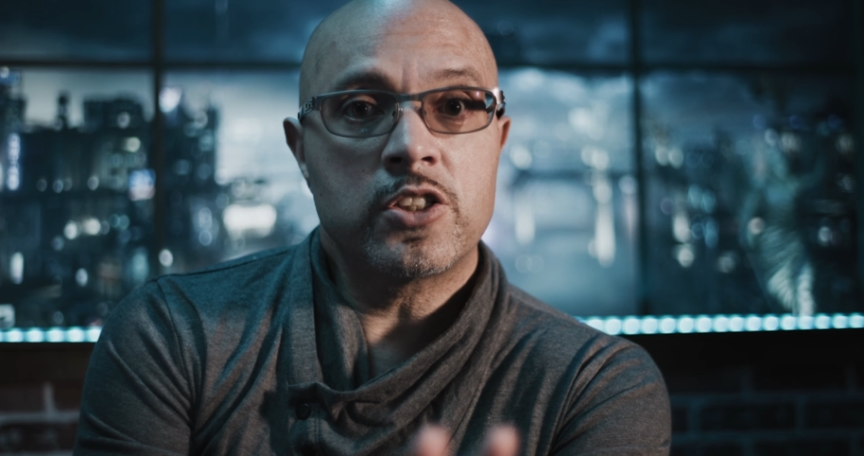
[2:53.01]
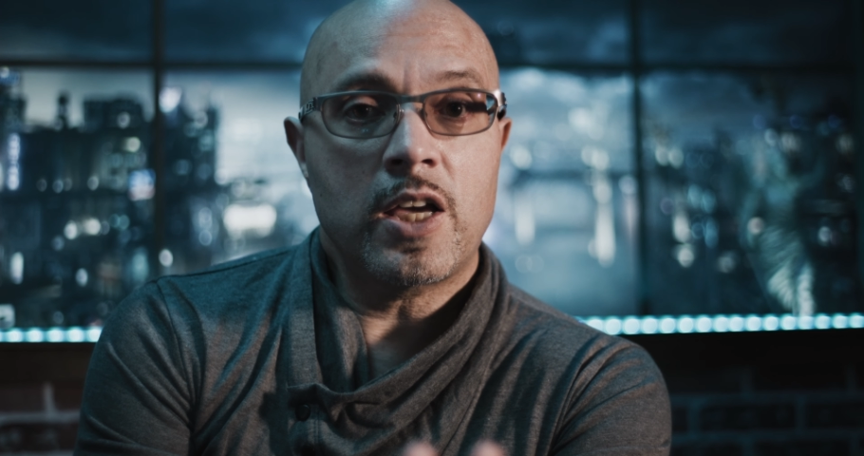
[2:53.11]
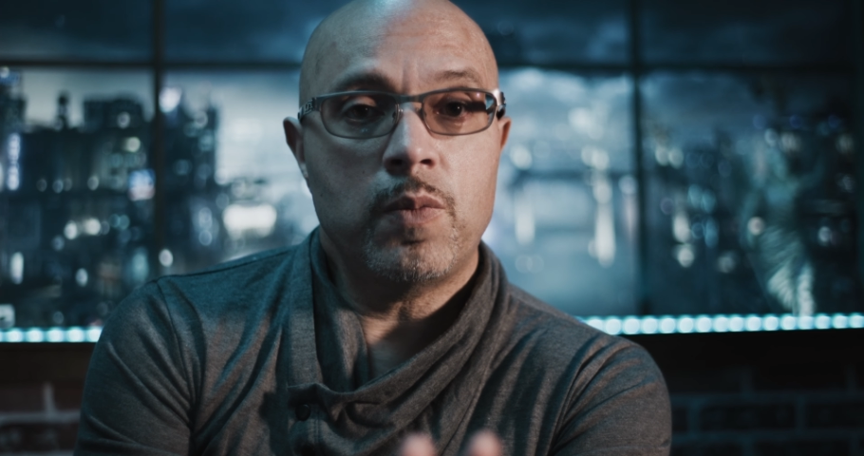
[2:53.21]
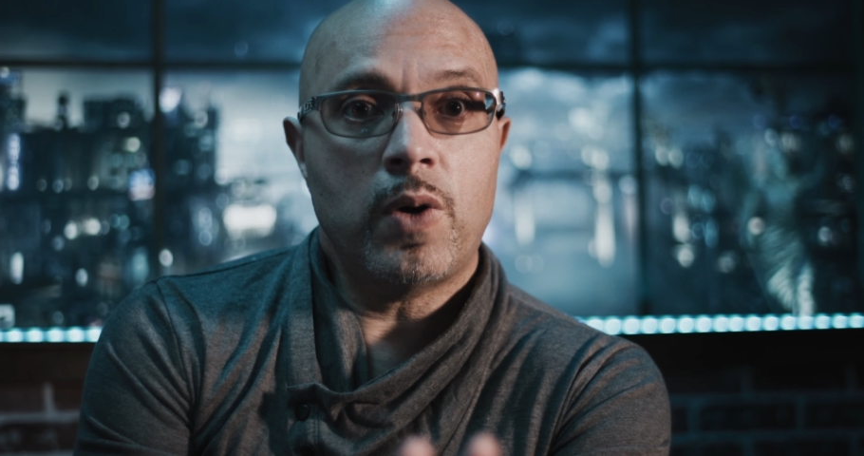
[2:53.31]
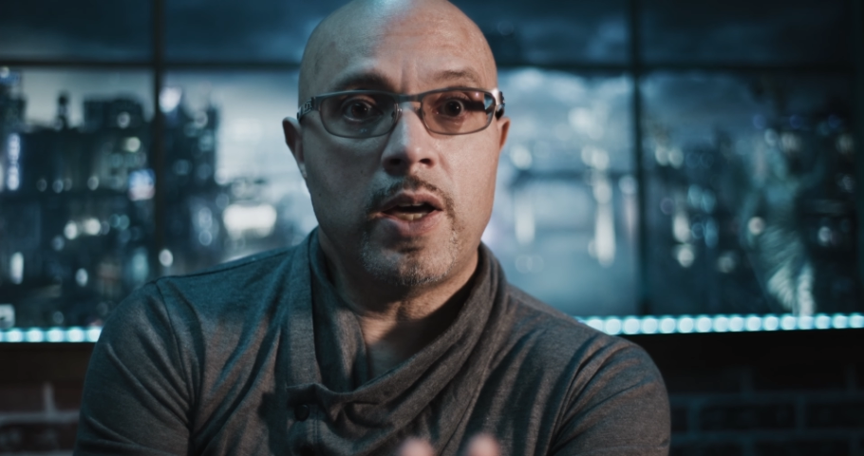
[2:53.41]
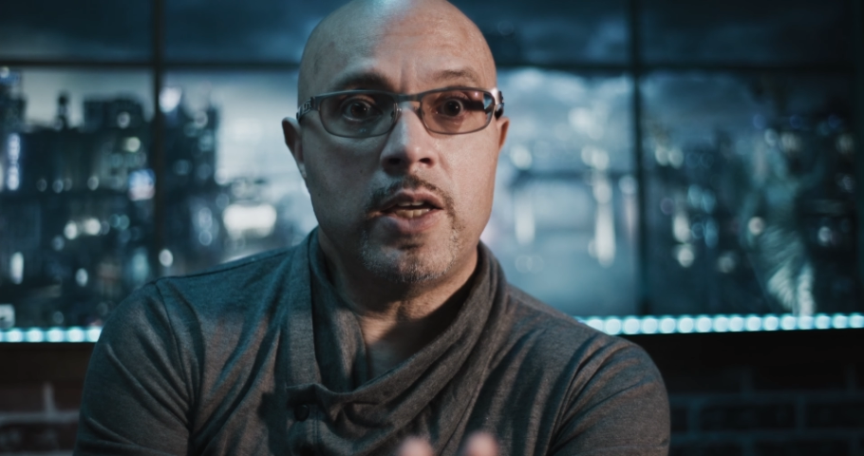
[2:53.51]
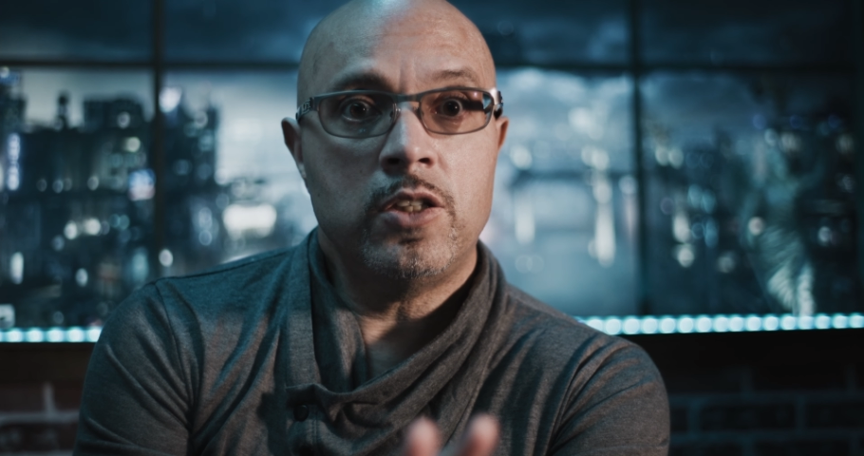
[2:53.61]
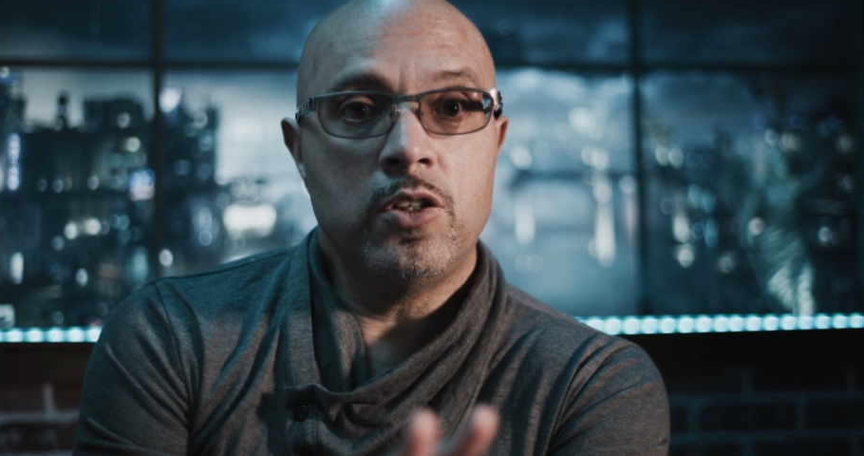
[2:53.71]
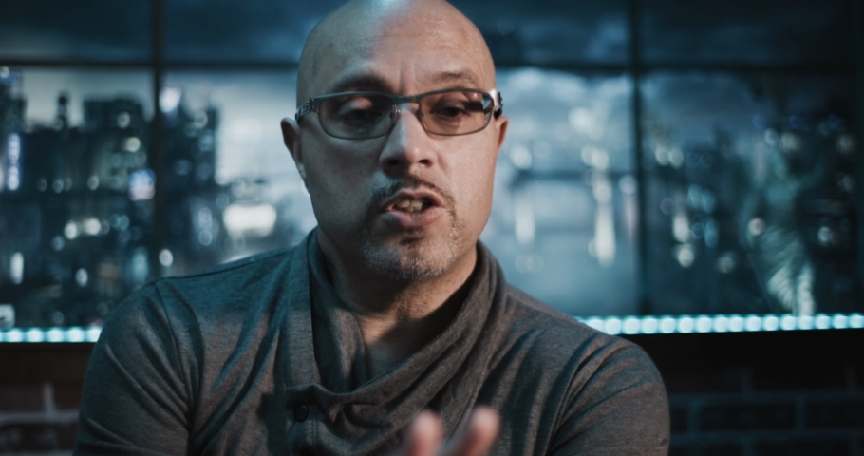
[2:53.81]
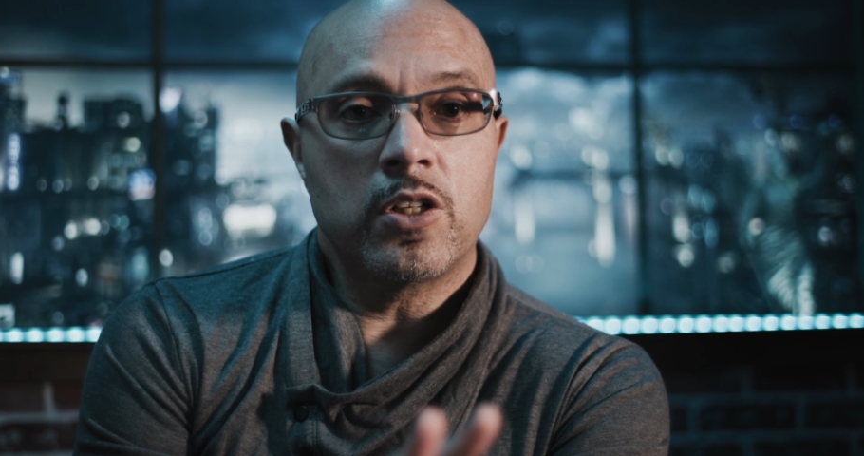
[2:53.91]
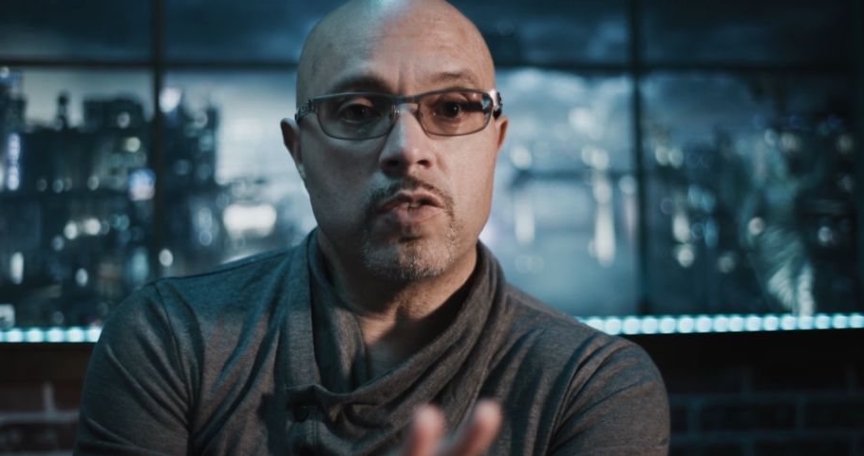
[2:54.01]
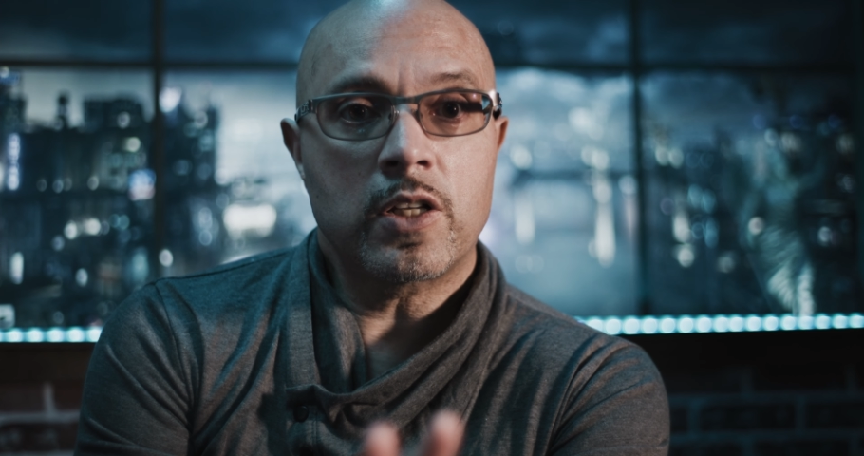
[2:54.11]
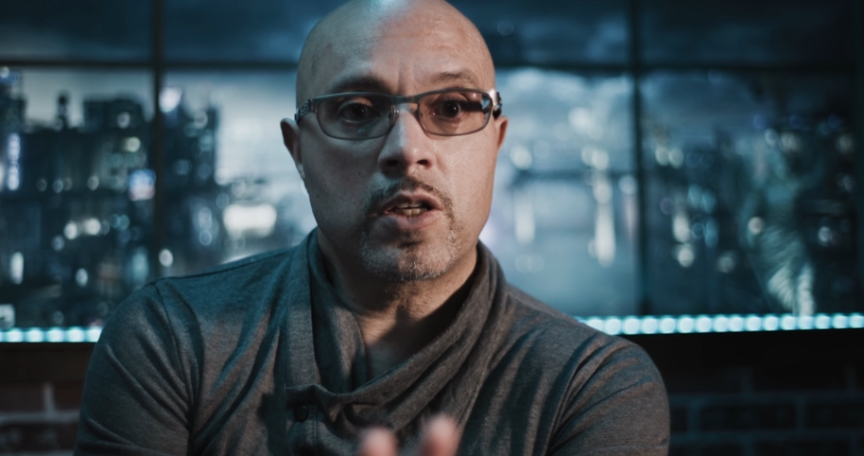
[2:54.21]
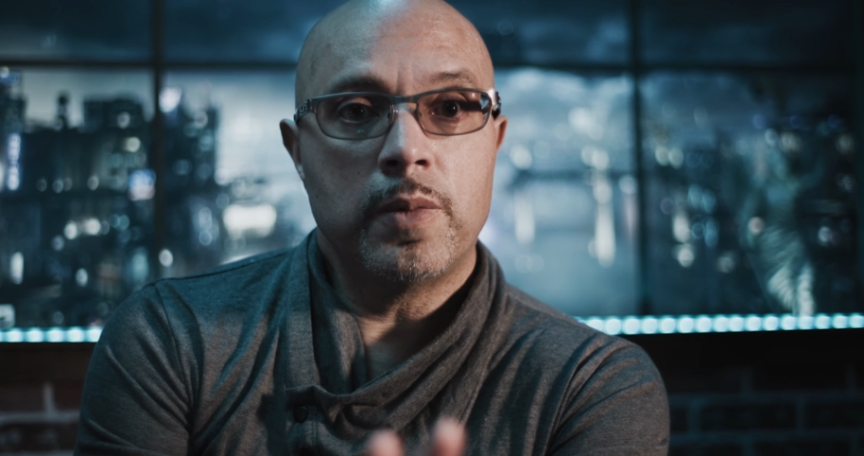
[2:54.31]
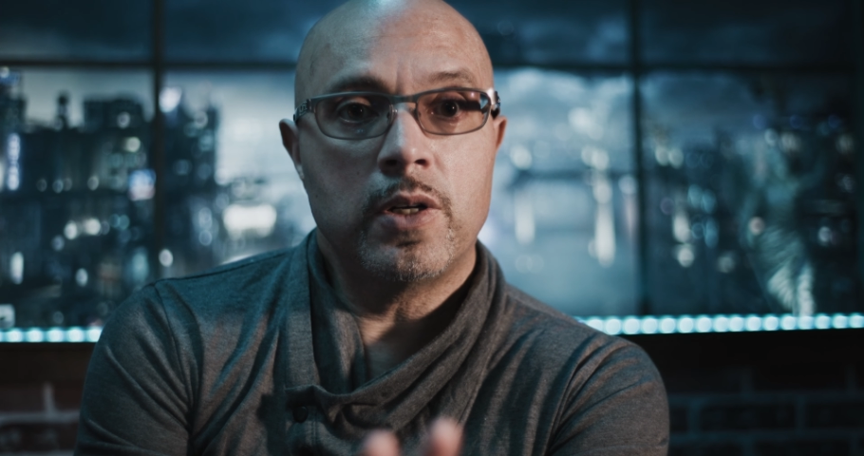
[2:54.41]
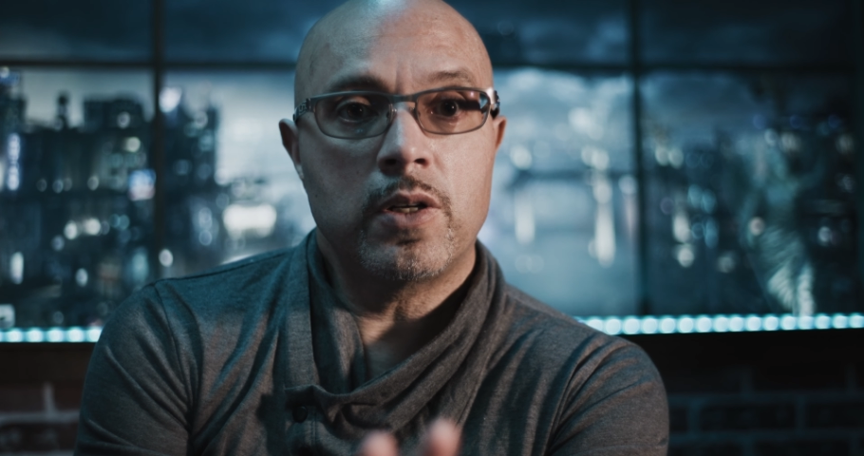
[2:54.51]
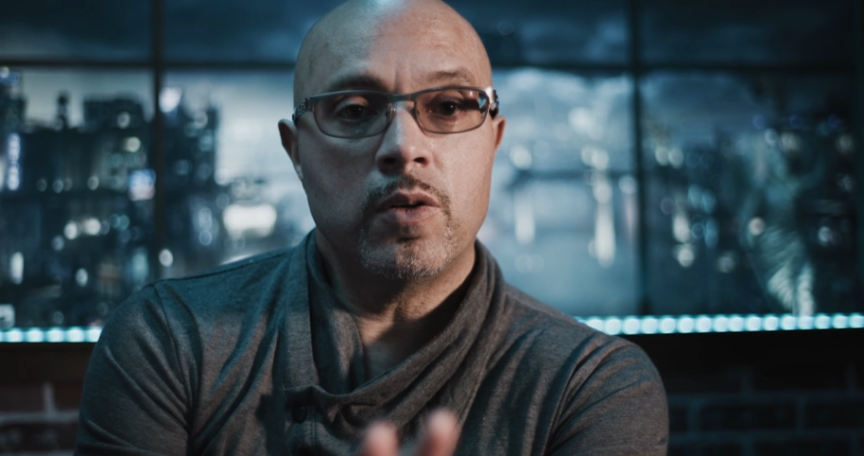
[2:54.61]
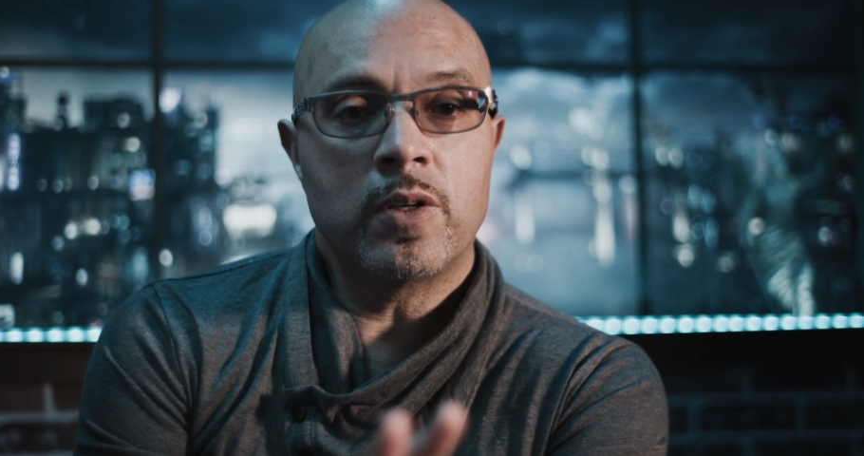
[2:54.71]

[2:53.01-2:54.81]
same way using the Red Komodo,